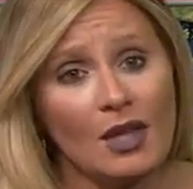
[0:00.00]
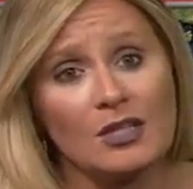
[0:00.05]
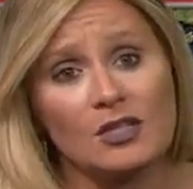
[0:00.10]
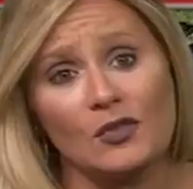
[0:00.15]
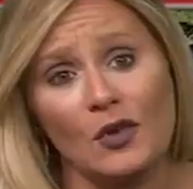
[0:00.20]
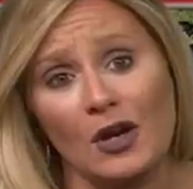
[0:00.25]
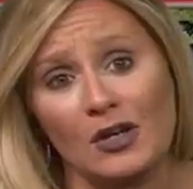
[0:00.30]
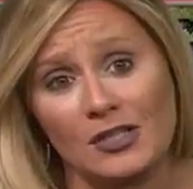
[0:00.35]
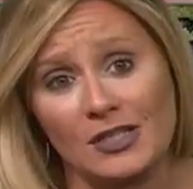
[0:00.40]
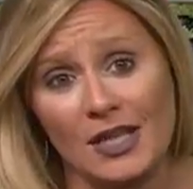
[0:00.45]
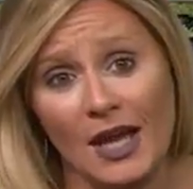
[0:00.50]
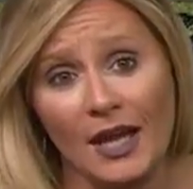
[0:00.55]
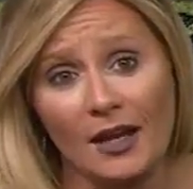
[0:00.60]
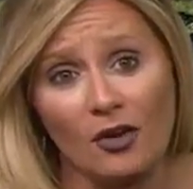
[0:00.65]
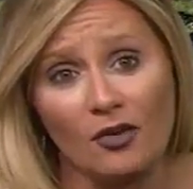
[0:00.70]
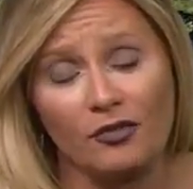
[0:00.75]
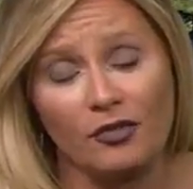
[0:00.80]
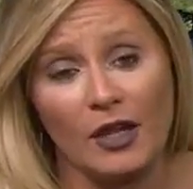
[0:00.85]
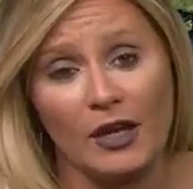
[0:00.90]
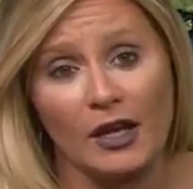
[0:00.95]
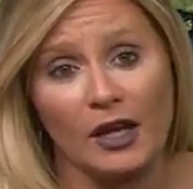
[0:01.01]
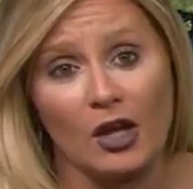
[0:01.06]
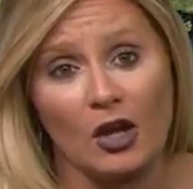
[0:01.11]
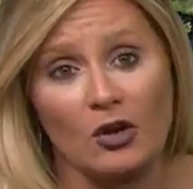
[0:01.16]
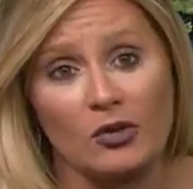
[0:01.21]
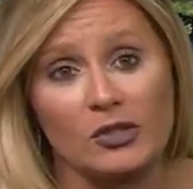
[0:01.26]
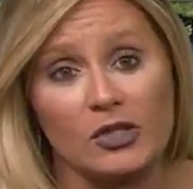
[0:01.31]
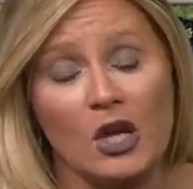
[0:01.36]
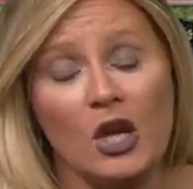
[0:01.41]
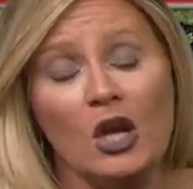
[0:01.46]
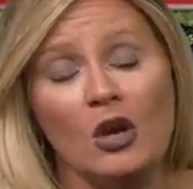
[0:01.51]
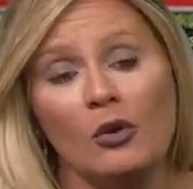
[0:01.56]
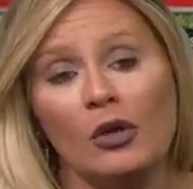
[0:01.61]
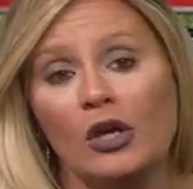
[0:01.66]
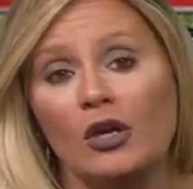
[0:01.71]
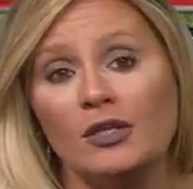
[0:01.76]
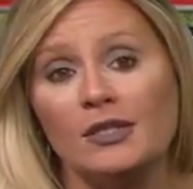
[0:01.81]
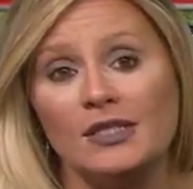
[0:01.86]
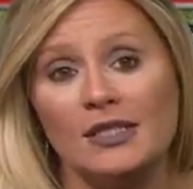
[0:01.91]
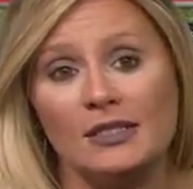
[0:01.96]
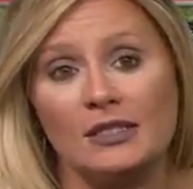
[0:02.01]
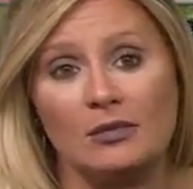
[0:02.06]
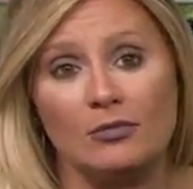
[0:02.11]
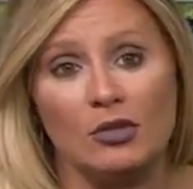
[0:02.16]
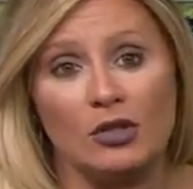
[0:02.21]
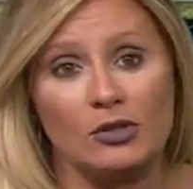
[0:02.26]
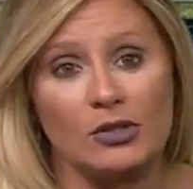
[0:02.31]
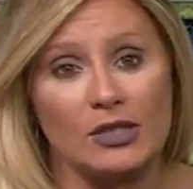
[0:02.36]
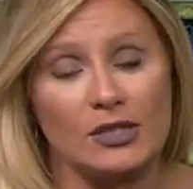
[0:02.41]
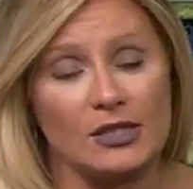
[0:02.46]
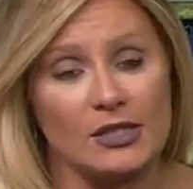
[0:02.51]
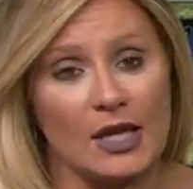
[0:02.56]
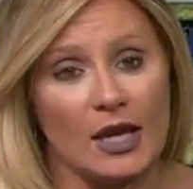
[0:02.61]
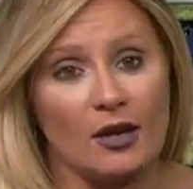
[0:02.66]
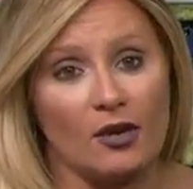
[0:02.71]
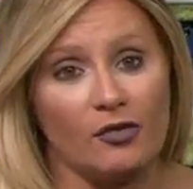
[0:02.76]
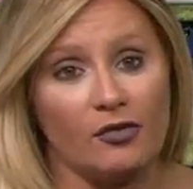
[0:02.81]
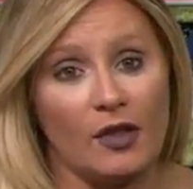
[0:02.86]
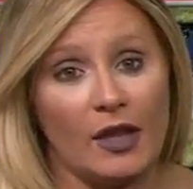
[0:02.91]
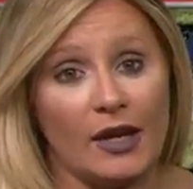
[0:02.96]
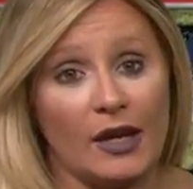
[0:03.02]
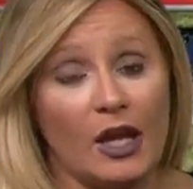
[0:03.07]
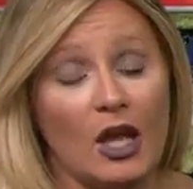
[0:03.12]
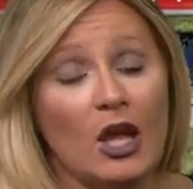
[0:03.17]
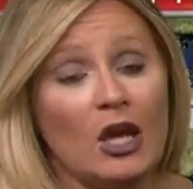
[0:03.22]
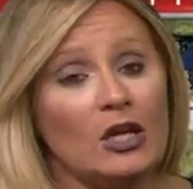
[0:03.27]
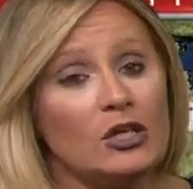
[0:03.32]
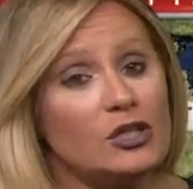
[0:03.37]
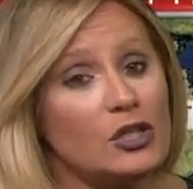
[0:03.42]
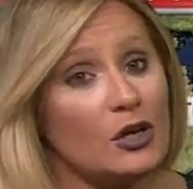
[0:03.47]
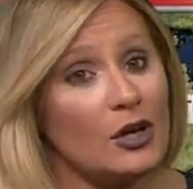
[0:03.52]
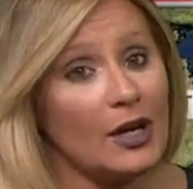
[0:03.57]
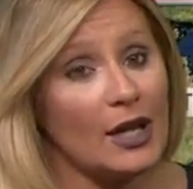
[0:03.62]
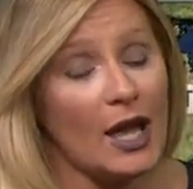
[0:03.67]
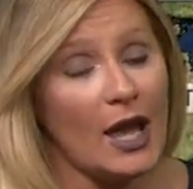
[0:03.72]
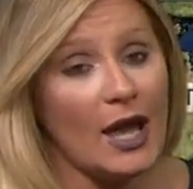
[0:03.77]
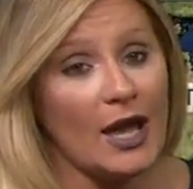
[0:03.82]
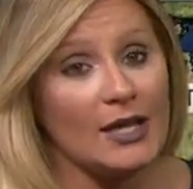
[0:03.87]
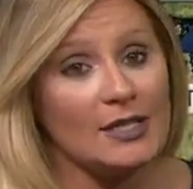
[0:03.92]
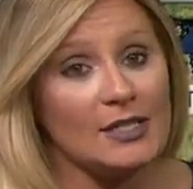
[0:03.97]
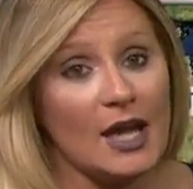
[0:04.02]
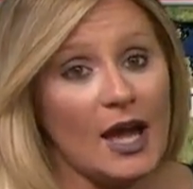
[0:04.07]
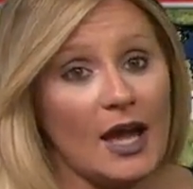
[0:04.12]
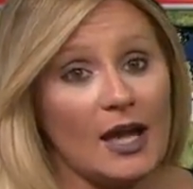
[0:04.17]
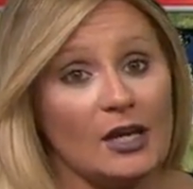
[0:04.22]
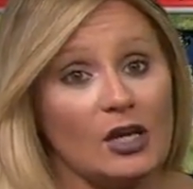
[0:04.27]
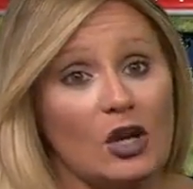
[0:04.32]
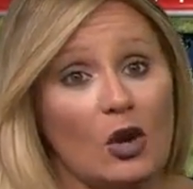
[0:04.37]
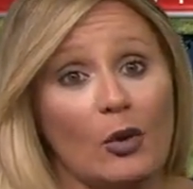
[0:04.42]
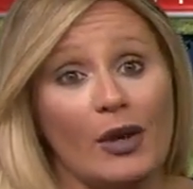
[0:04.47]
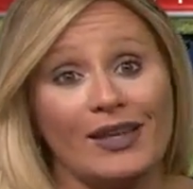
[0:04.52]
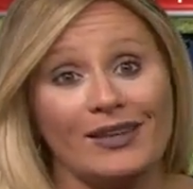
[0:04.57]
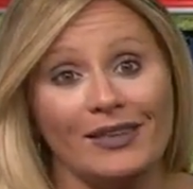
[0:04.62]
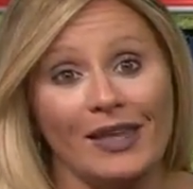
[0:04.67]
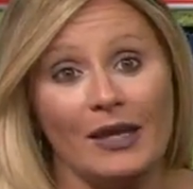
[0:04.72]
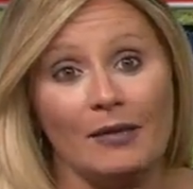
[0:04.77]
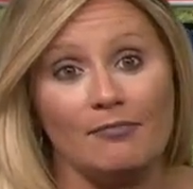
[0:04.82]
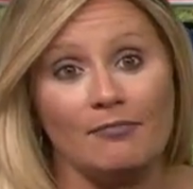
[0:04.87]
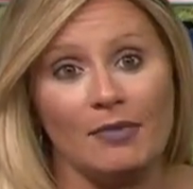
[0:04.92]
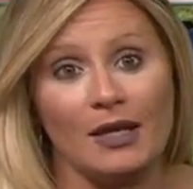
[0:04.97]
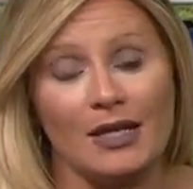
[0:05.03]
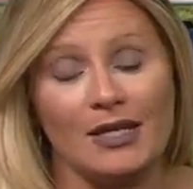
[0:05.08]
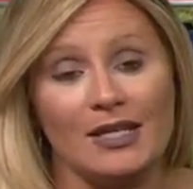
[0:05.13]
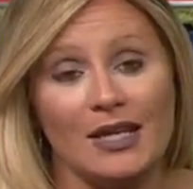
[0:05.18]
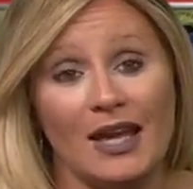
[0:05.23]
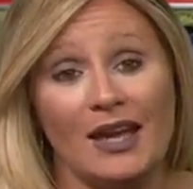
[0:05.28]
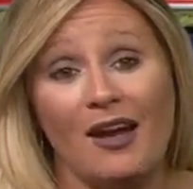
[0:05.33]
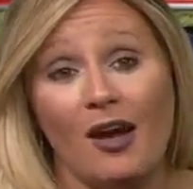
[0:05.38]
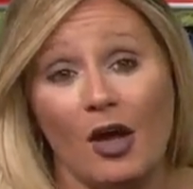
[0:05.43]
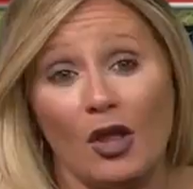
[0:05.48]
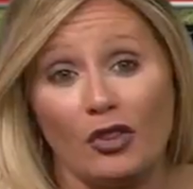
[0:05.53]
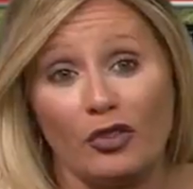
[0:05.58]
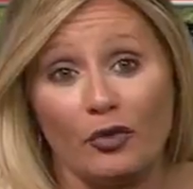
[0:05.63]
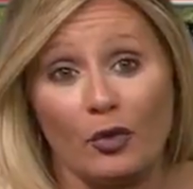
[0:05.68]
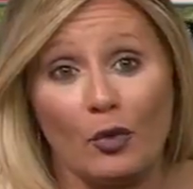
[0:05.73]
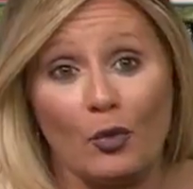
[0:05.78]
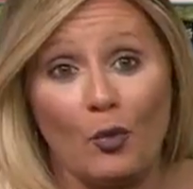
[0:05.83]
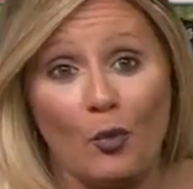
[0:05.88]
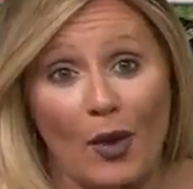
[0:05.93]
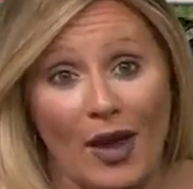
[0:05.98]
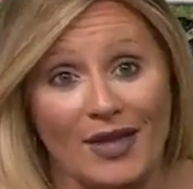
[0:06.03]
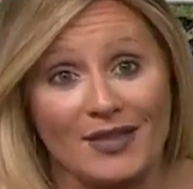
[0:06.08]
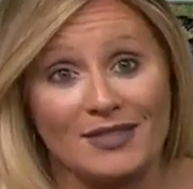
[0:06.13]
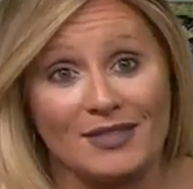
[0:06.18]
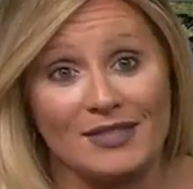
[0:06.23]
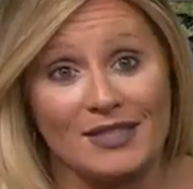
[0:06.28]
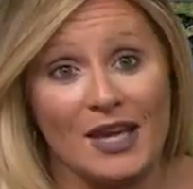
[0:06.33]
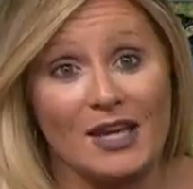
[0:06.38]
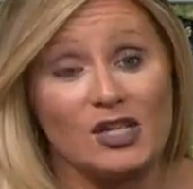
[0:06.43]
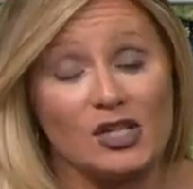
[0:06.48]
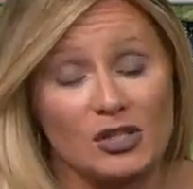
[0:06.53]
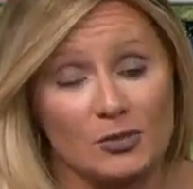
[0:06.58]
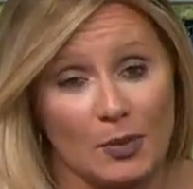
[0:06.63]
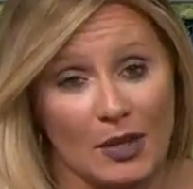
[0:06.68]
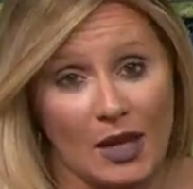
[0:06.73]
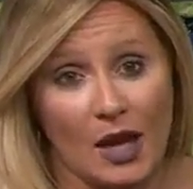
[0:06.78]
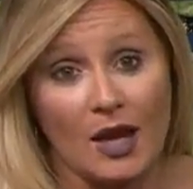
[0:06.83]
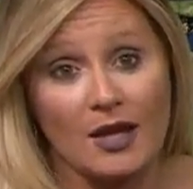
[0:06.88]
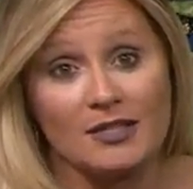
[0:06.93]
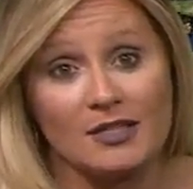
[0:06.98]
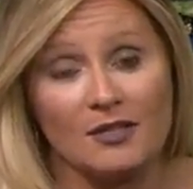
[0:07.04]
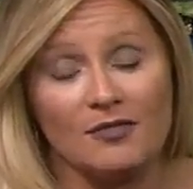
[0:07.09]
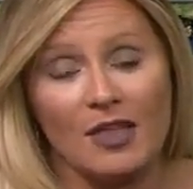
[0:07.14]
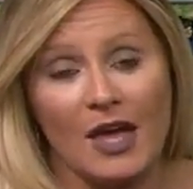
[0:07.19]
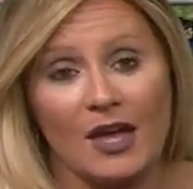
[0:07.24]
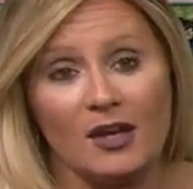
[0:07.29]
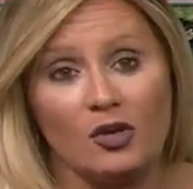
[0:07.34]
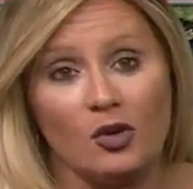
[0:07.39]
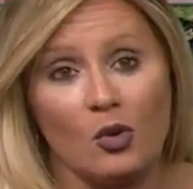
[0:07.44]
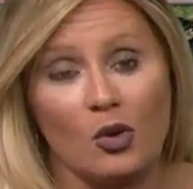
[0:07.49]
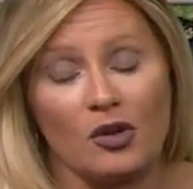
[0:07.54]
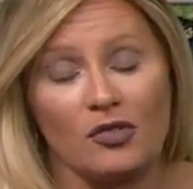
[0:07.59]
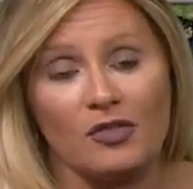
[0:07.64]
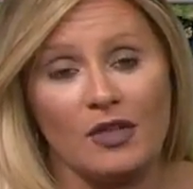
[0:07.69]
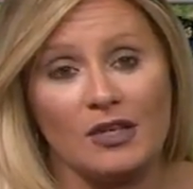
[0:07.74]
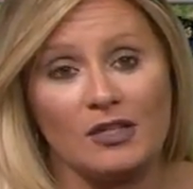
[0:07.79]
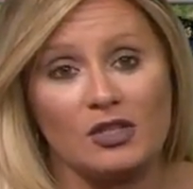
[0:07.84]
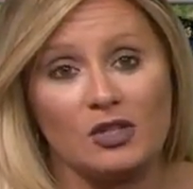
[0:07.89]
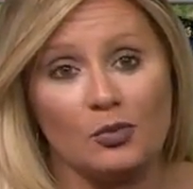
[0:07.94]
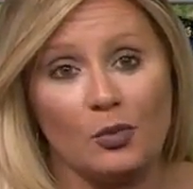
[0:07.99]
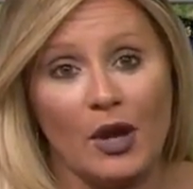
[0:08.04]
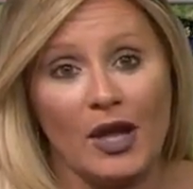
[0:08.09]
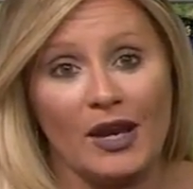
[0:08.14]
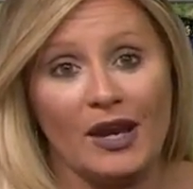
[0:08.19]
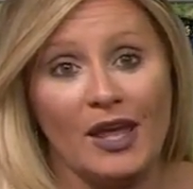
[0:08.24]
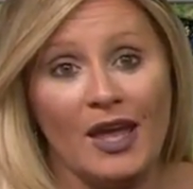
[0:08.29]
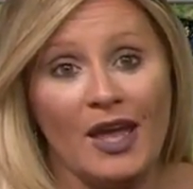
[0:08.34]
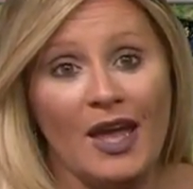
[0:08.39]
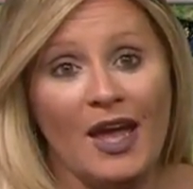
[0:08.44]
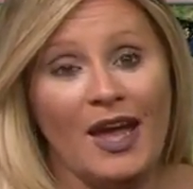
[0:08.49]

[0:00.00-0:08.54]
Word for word: As far as tidal flooding goes, we could see some nuisance tidal flooding during high tide going late Monday on through Wednesday just because of that northeast wind.